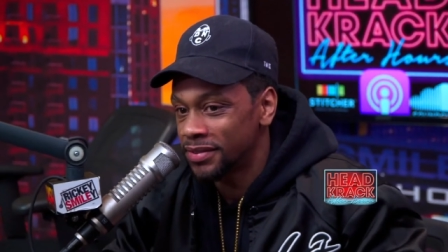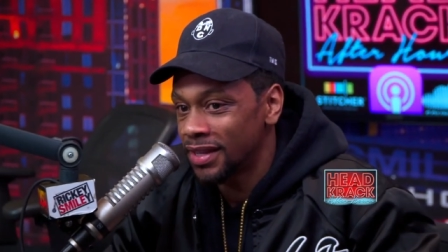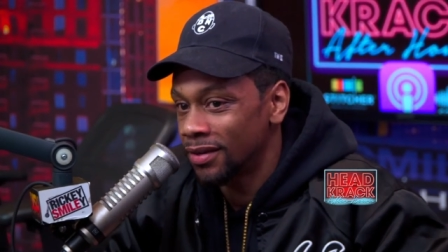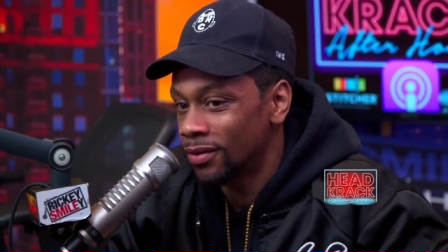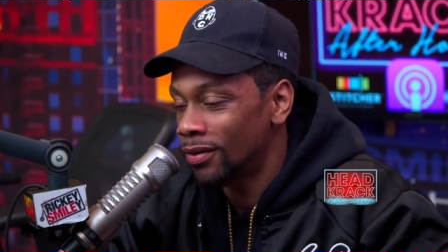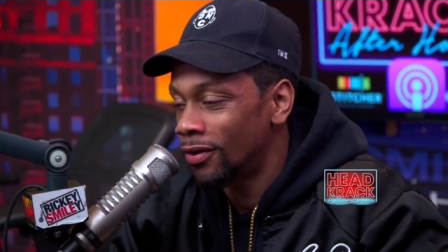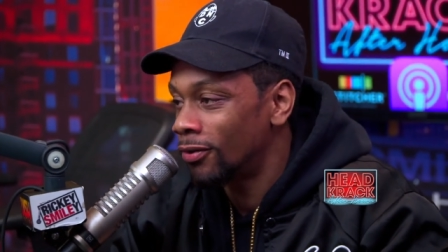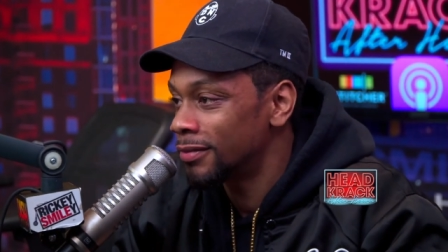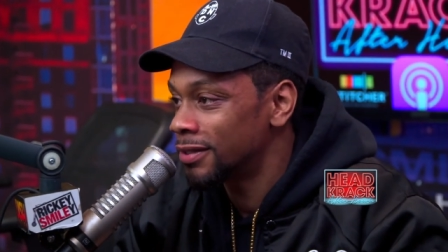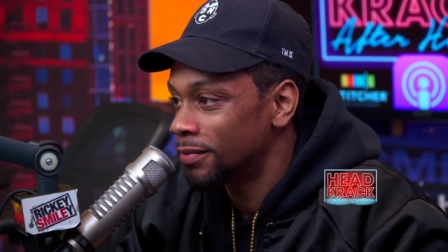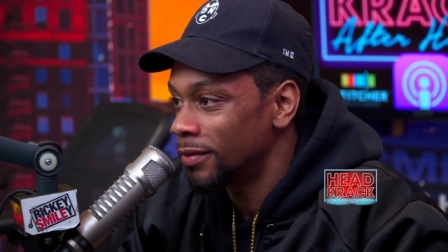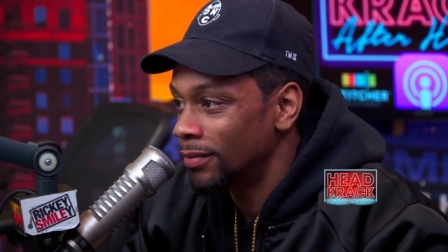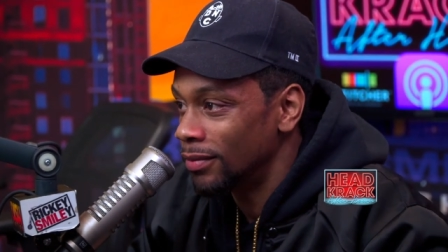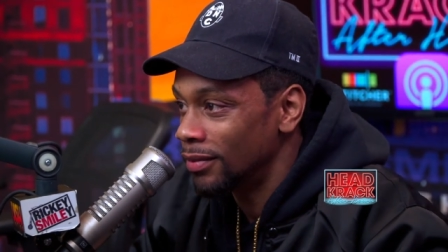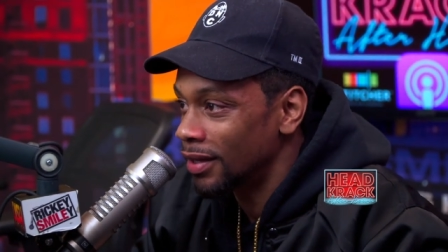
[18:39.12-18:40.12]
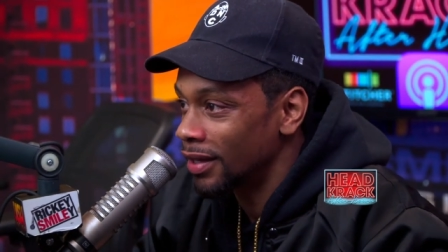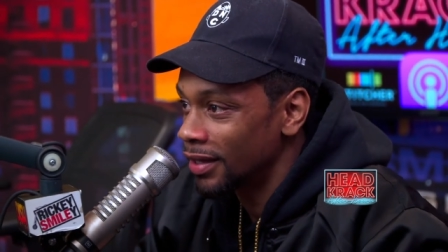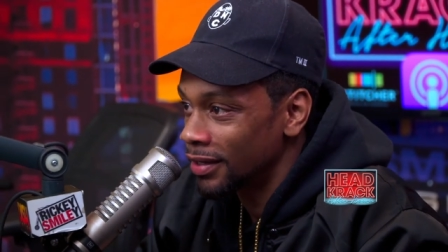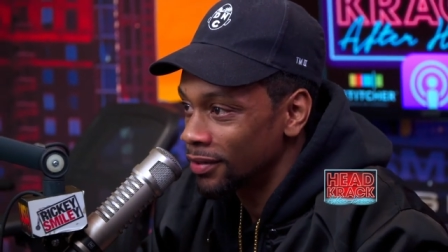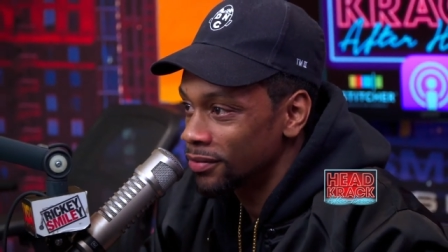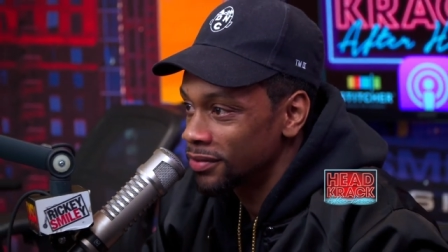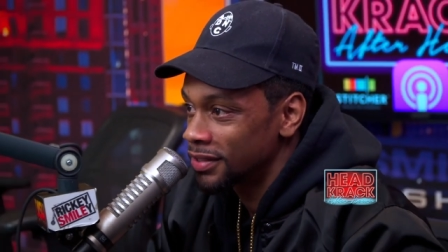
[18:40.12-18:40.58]
seeing no homeless people.
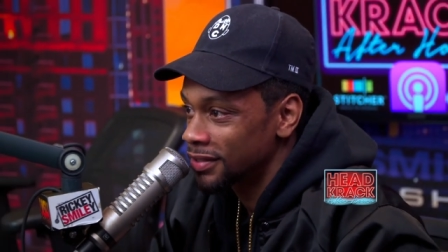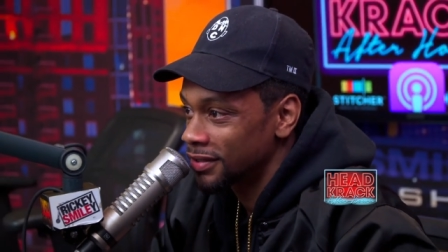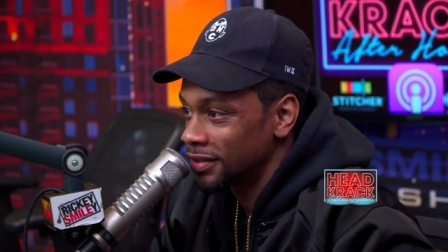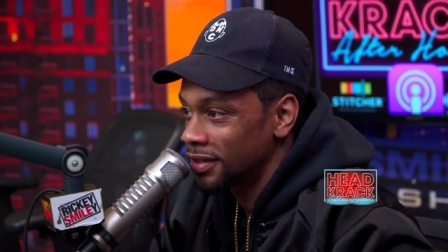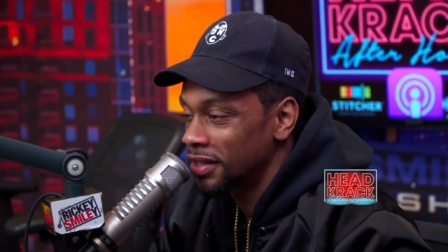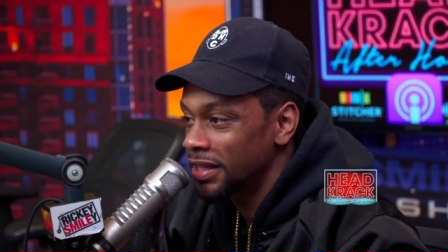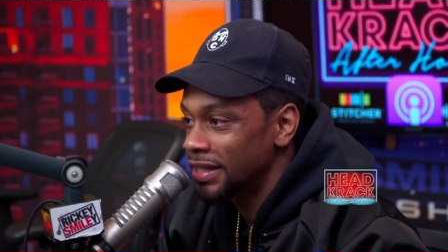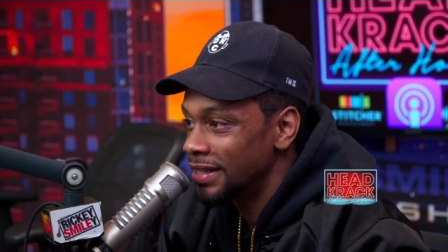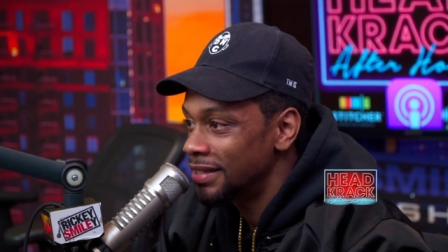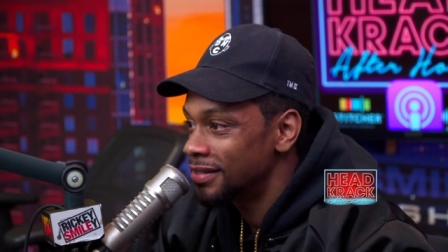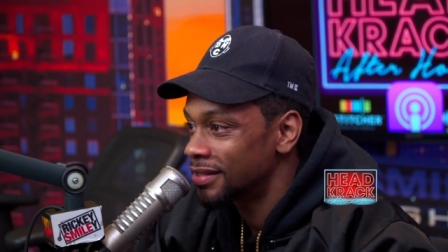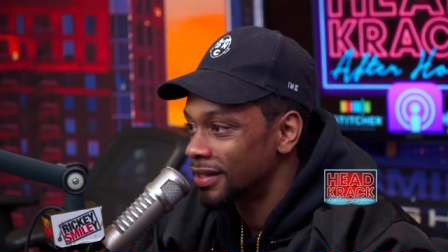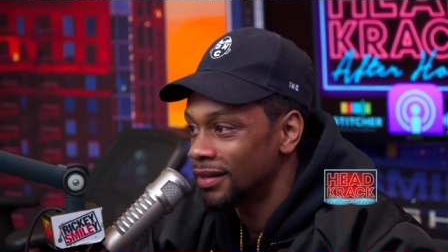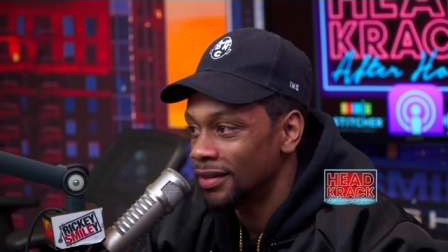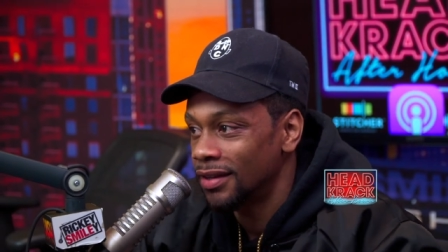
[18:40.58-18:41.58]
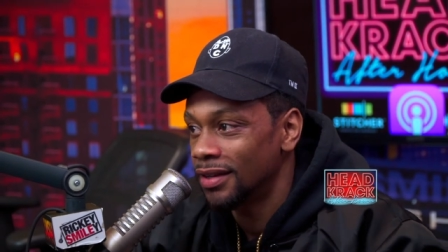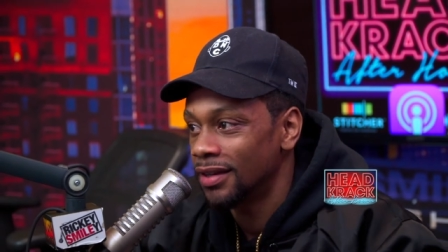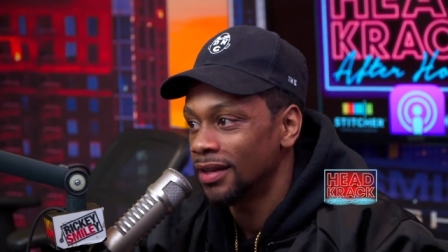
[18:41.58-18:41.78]
Like, it was just a clean city.